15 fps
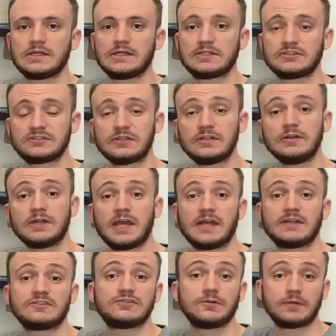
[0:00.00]
Silk
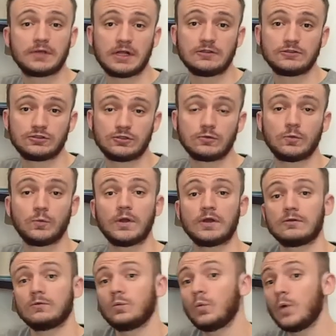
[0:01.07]
and sericulture
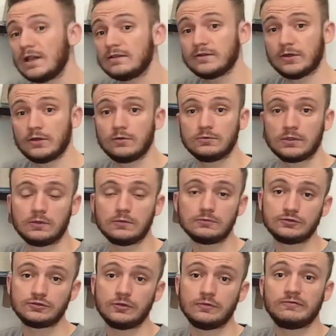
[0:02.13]
were well known
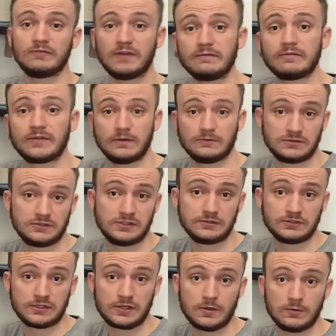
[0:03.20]
also 5,000
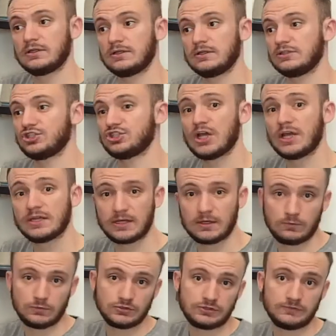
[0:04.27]
years ago. China
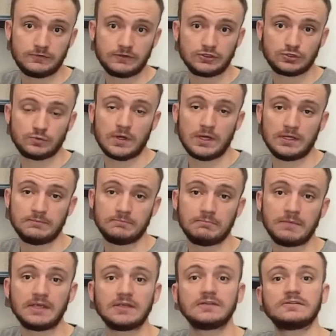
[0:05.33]
was the first one
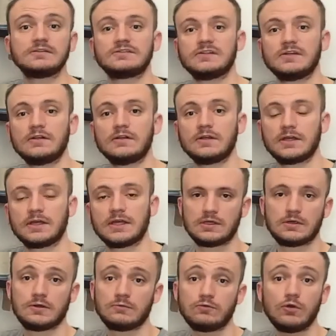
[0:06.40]
making silk.
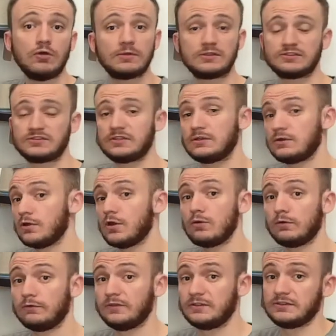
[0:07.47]
Romans didn't
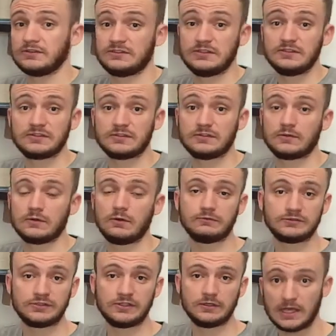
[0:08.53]
know of the existence of
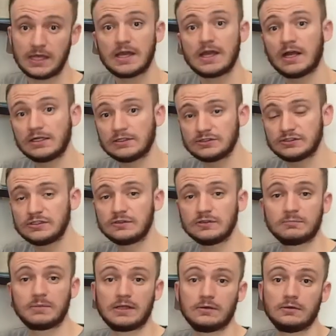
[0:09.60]
silk until the
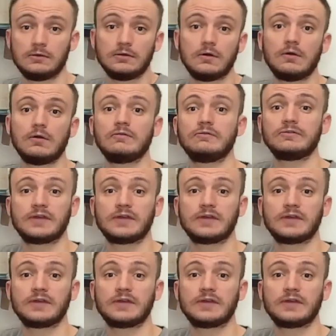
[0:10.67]
Battle of